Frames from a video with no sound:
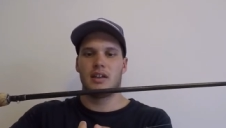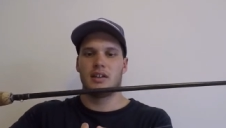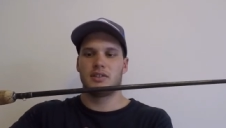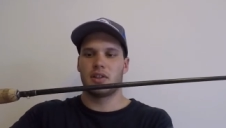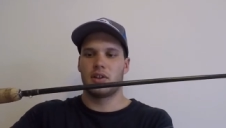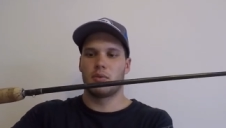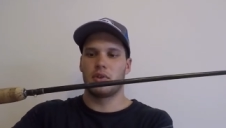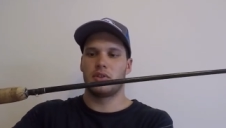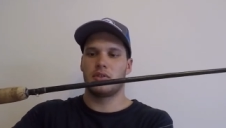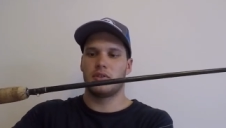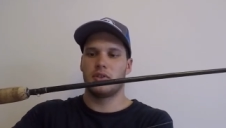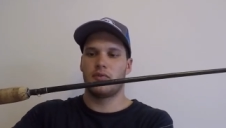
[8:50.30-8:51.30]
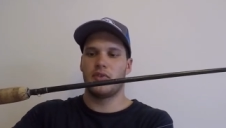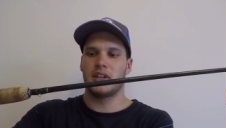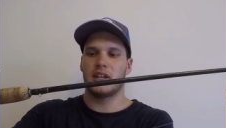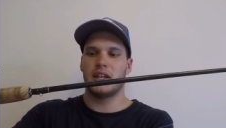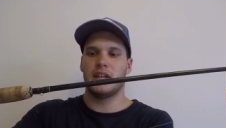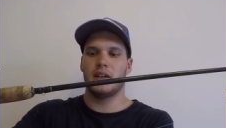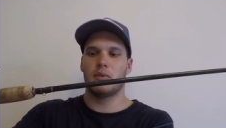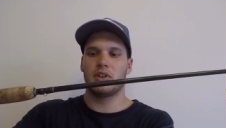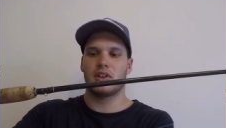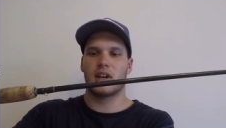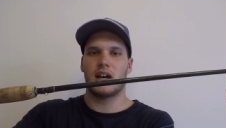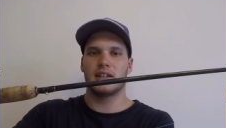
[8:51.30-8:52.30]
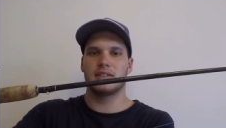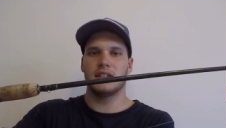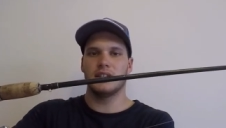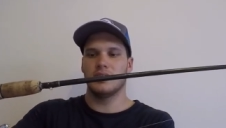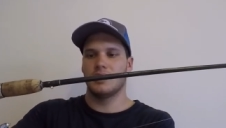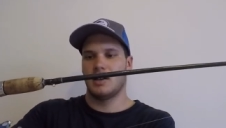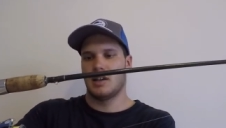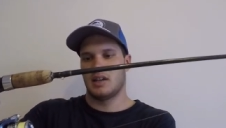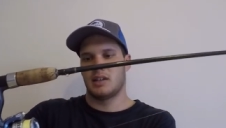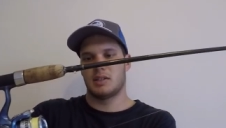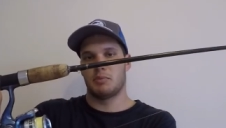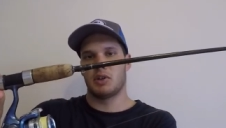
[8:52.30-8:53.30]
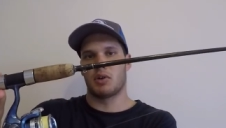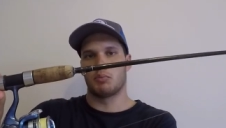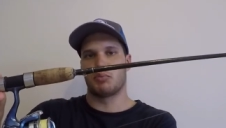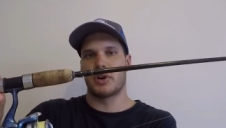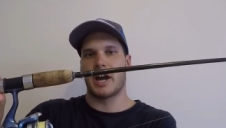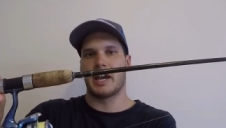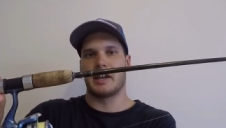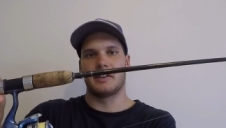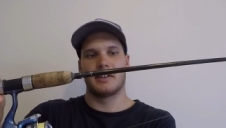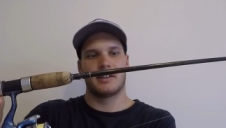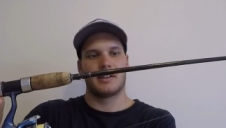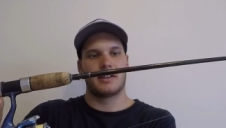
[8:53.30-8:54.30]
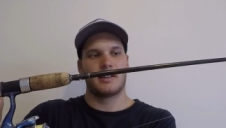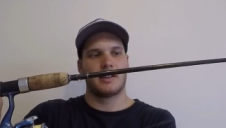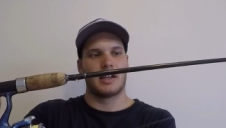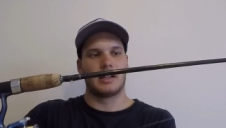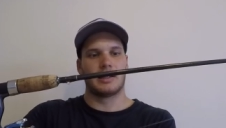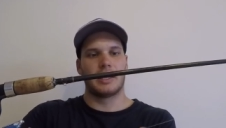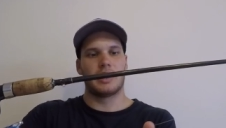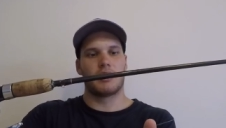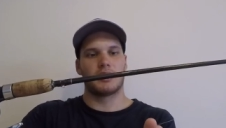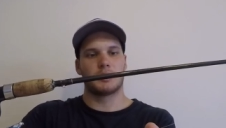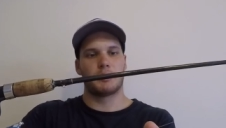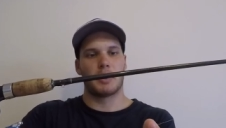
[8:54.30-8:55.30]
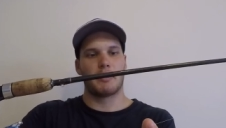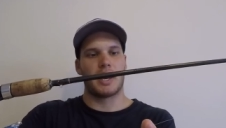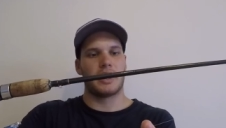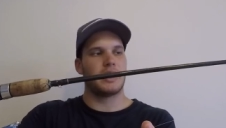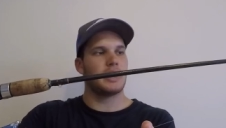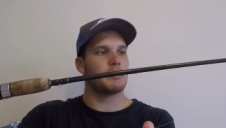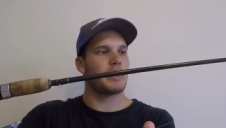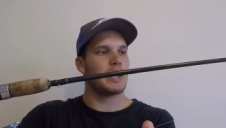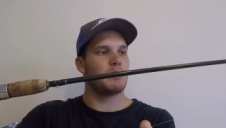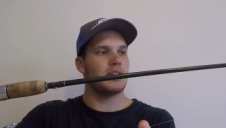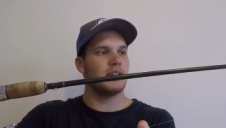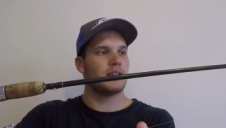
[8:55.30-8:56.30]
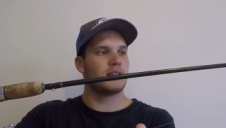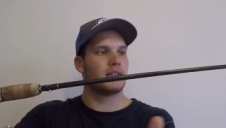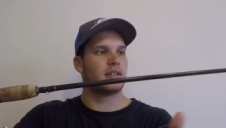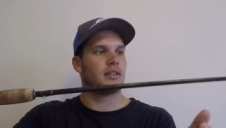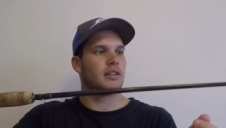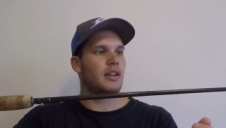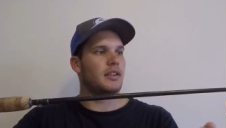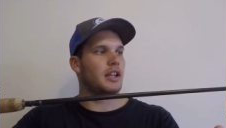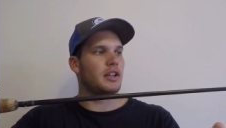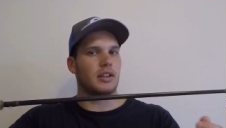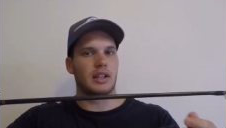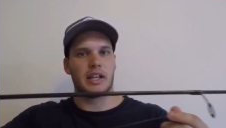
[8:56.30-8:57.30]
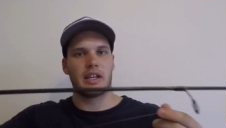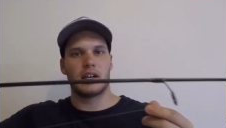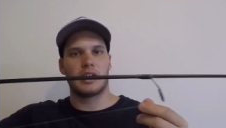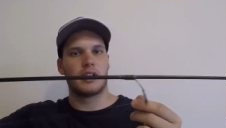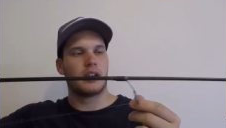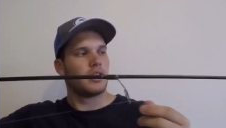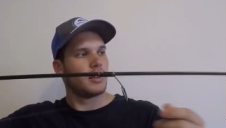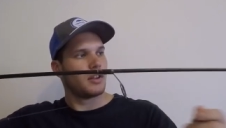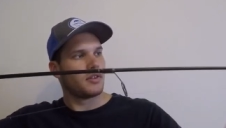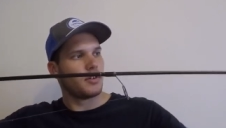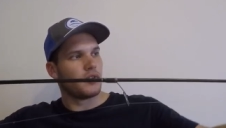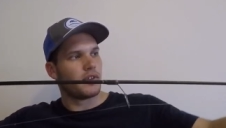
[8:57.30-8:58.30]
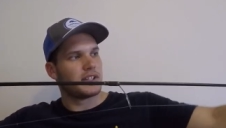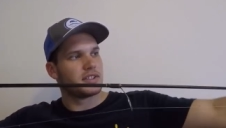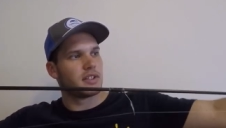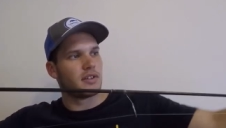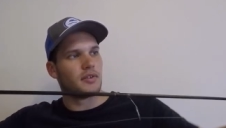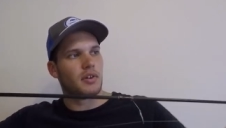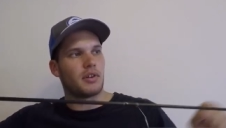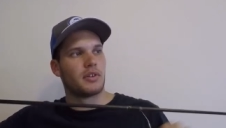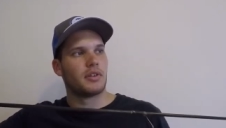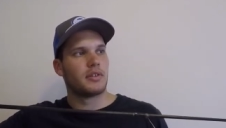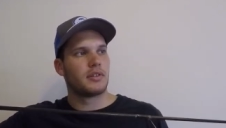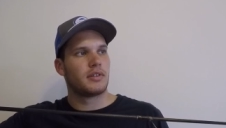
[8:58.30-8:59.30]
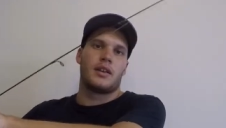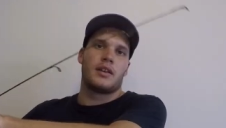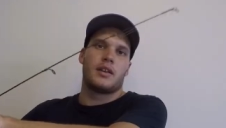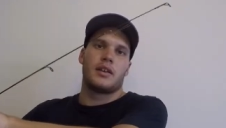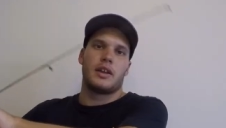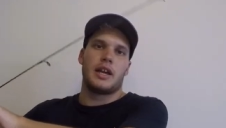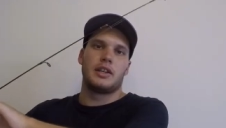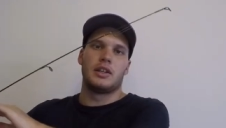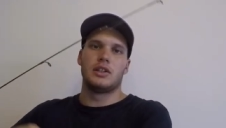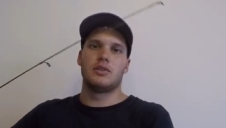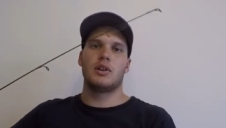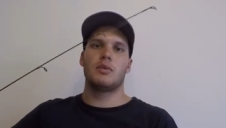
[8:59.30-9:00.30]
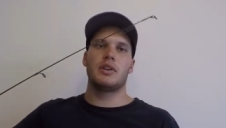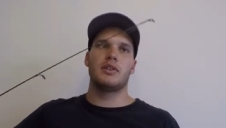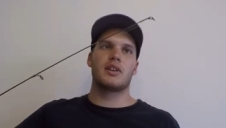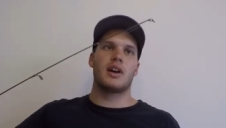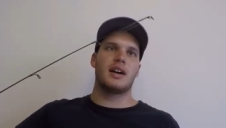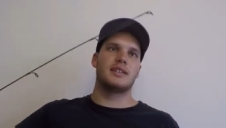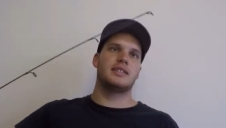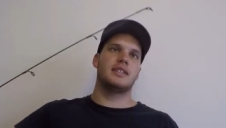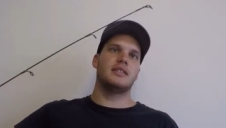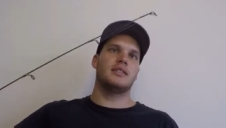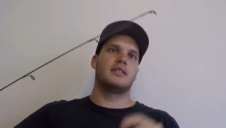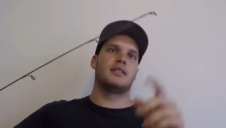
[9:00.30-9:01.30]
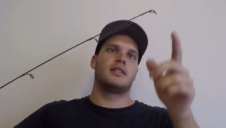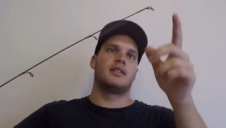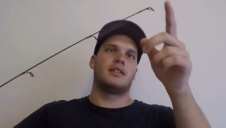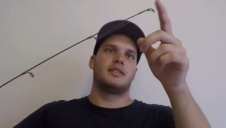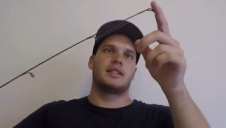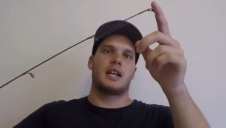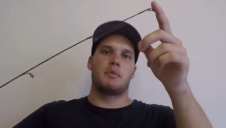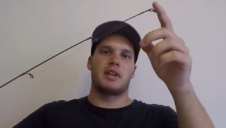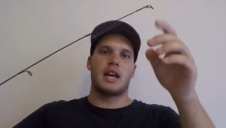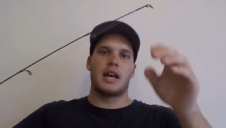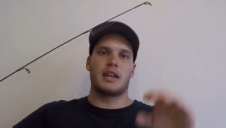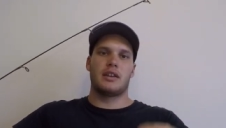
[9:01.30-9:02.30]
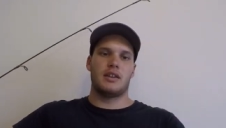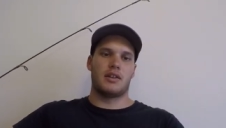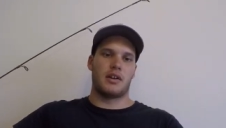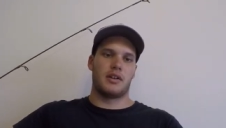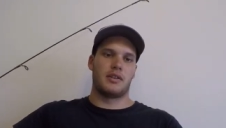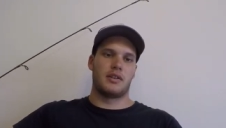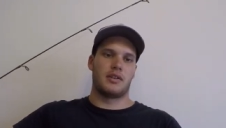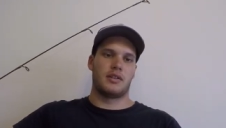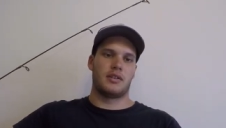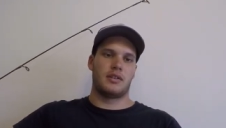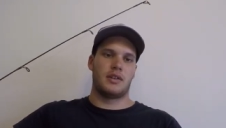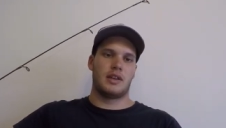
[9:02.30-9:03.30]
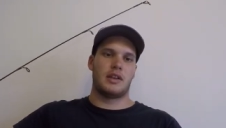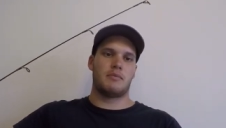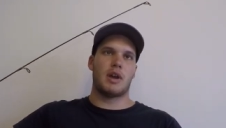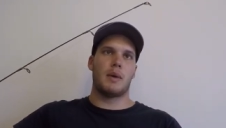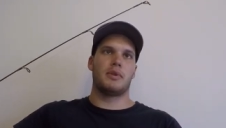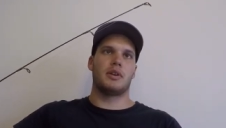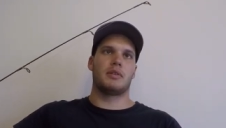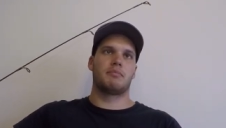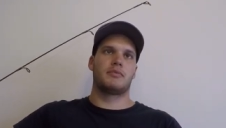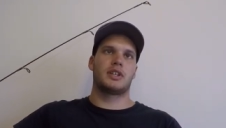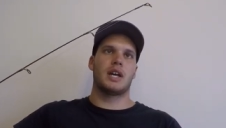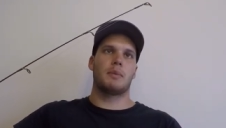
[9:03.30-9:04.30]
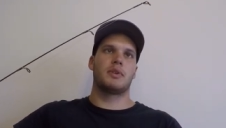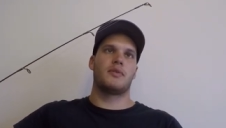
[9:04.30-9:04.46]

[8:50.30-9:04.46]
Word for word: So you want your finger here when you're casting to be on braid, and your leader knot to be about here maybe, and then your leader through the rest of the rod. And your lure when you're casting, it's going to be hanging, you know, maybe a couple